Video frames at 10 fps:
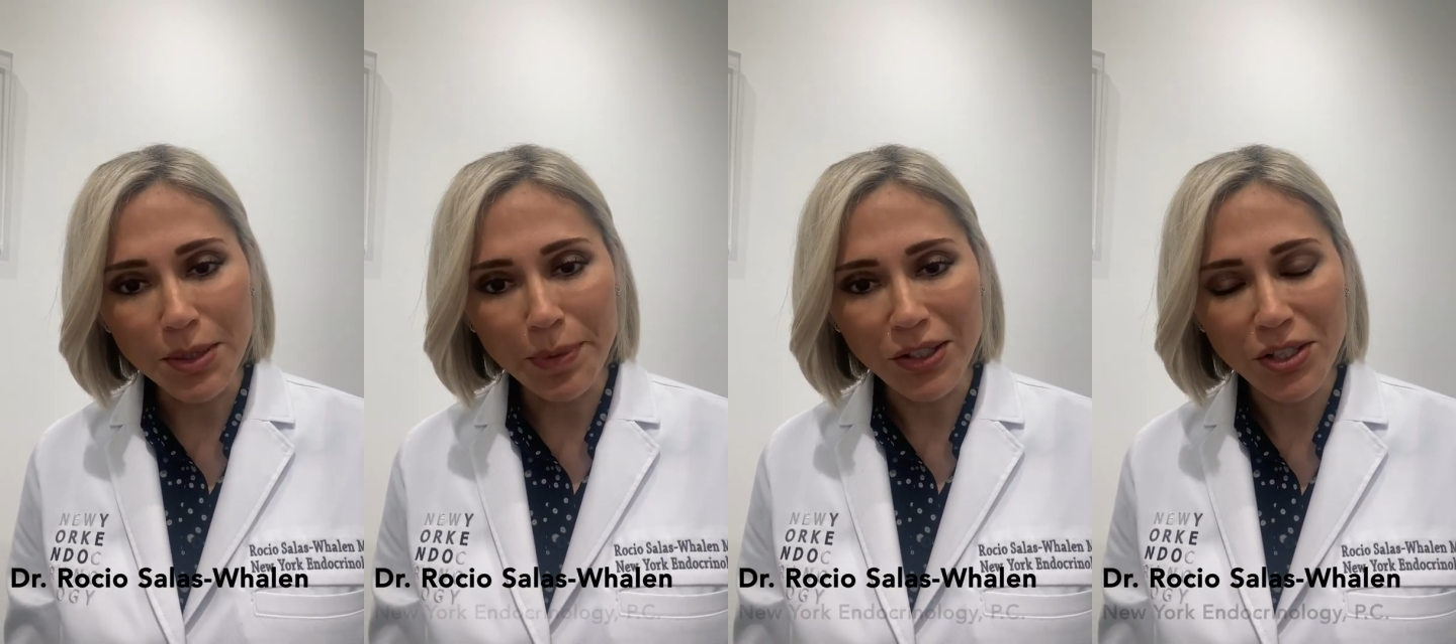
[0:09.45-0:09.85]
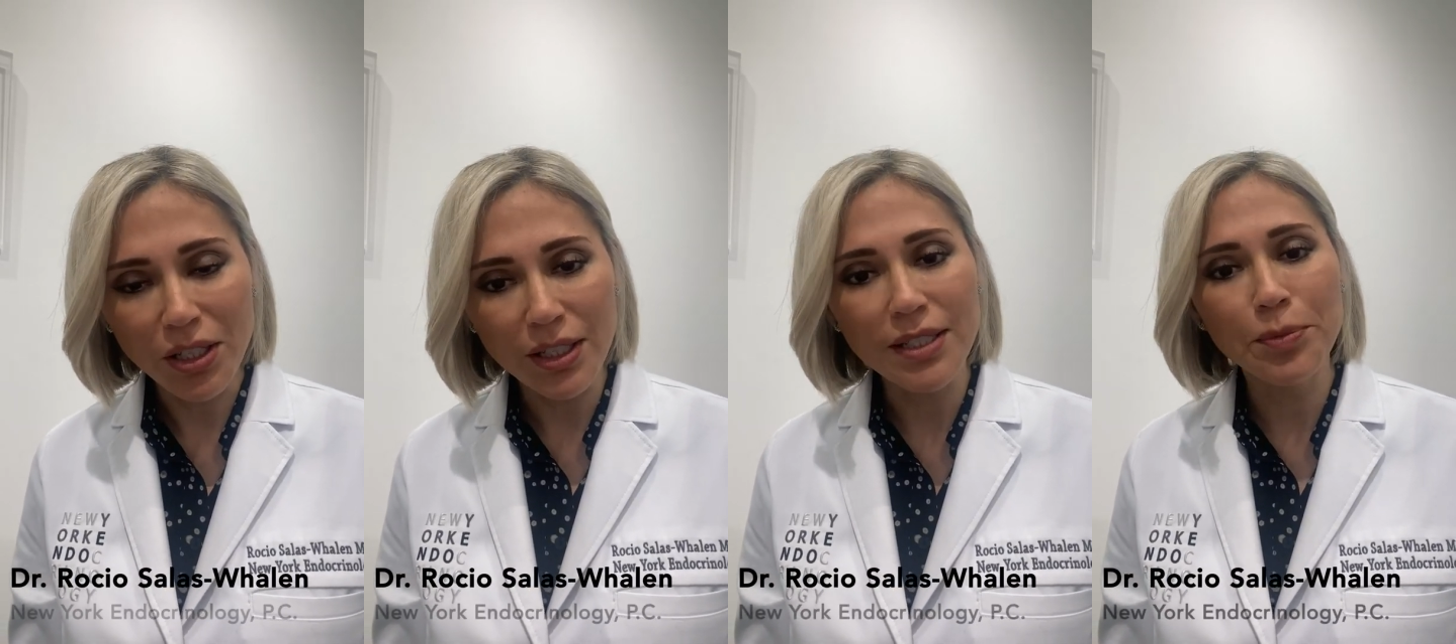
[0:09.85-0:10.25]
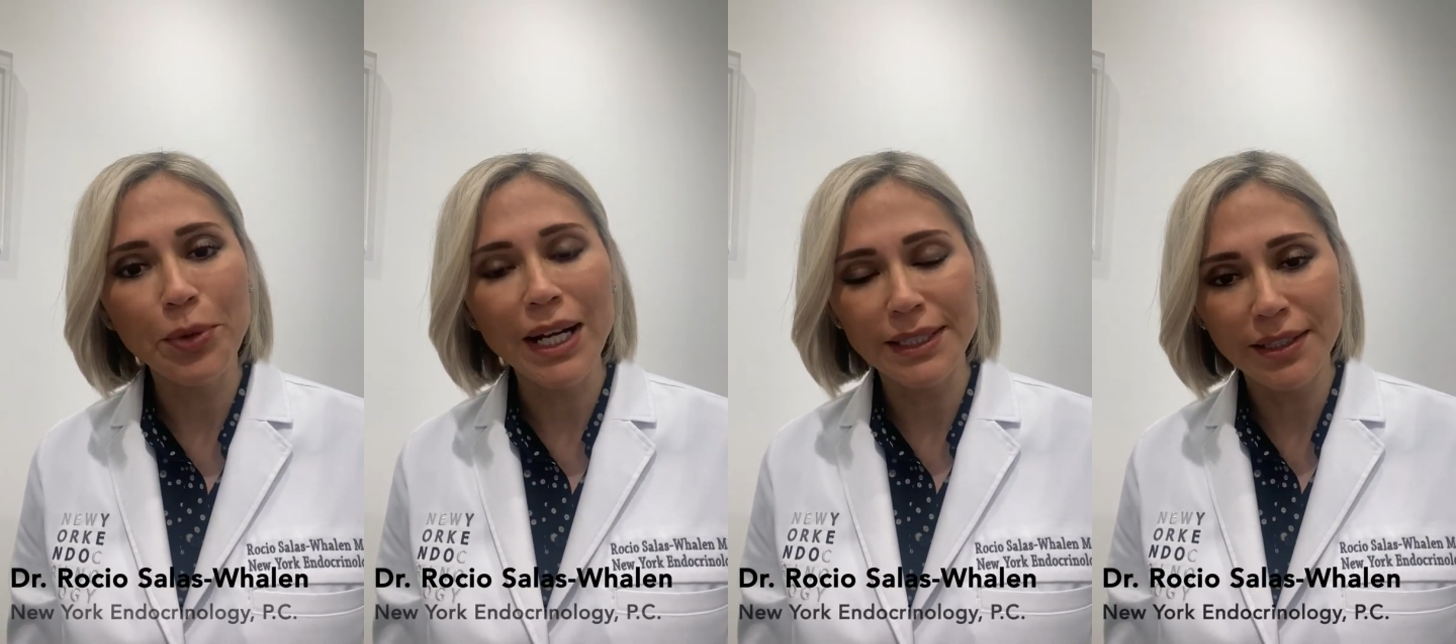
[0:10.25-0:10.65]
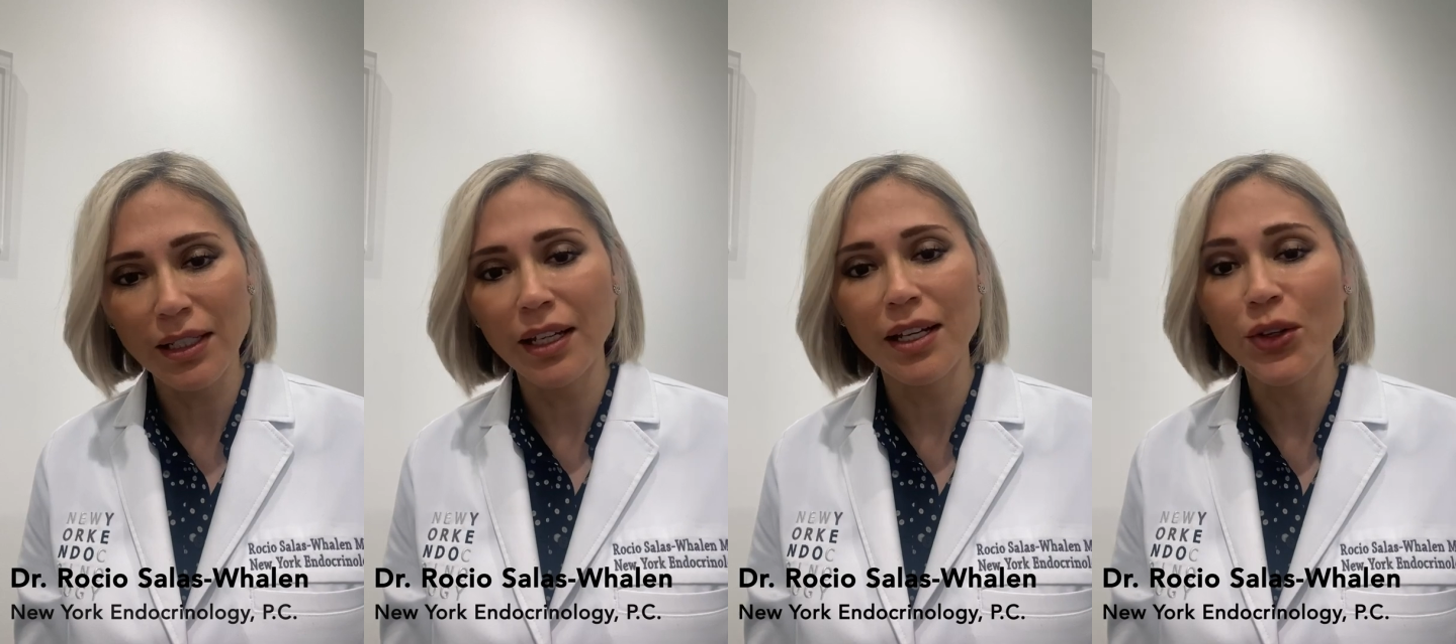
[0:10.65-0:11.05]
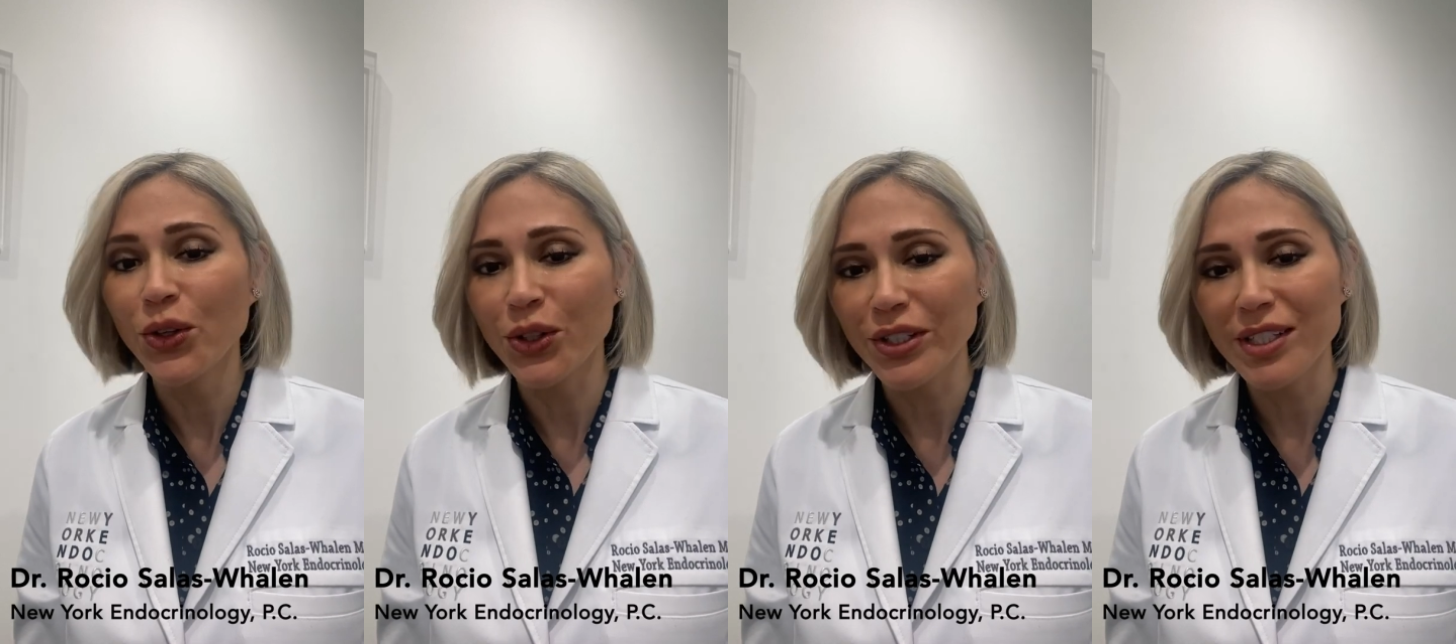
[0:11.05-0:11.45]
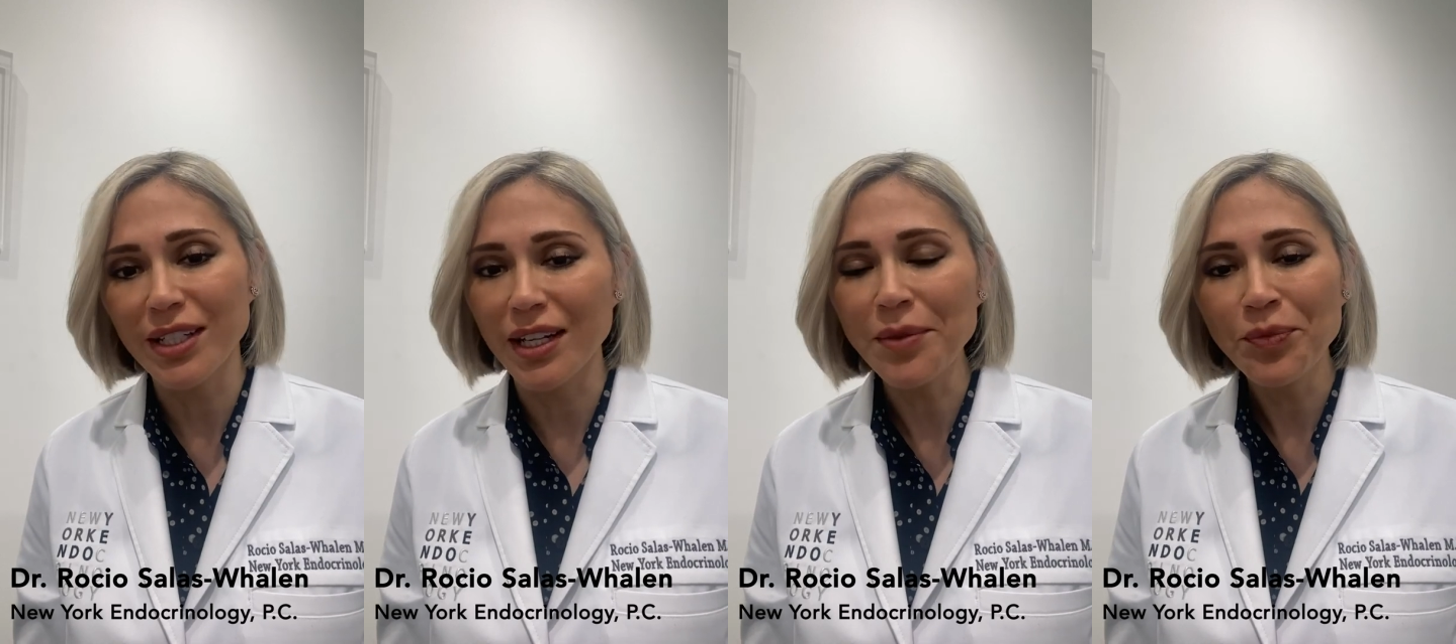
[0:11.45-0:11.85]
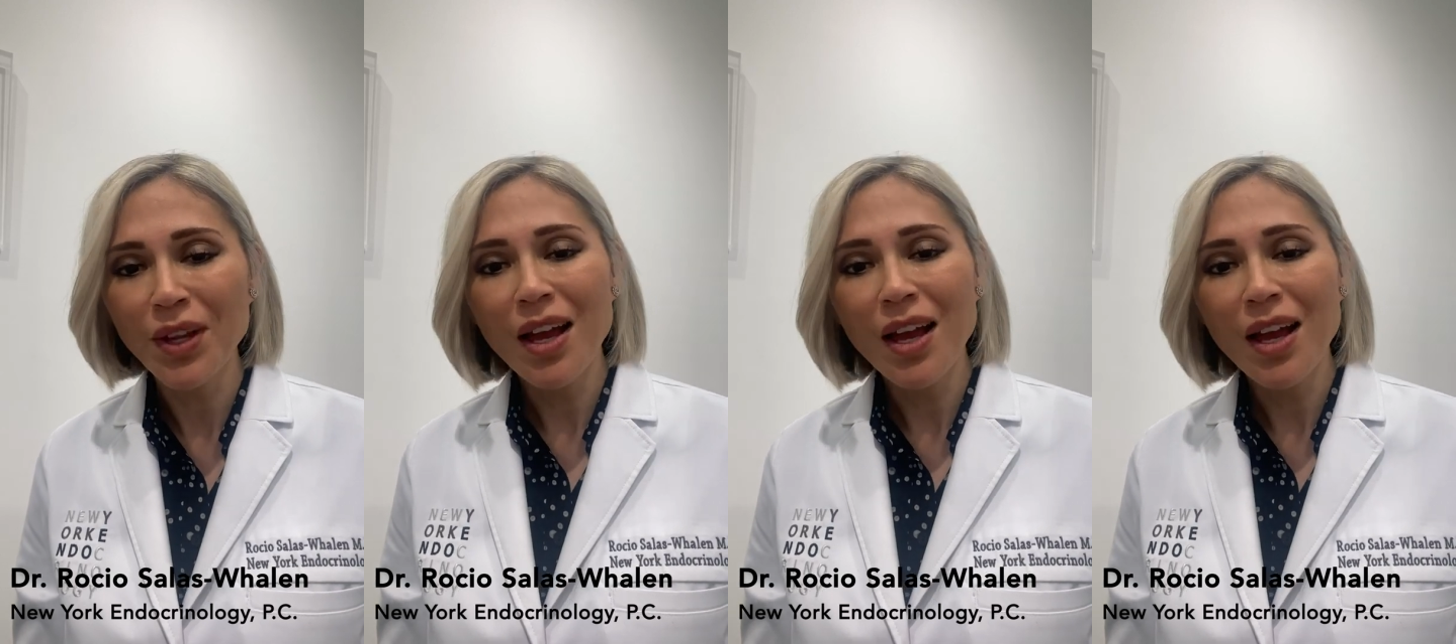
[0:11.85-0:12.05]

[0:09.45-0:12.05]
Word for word: specialist practicing in New York City.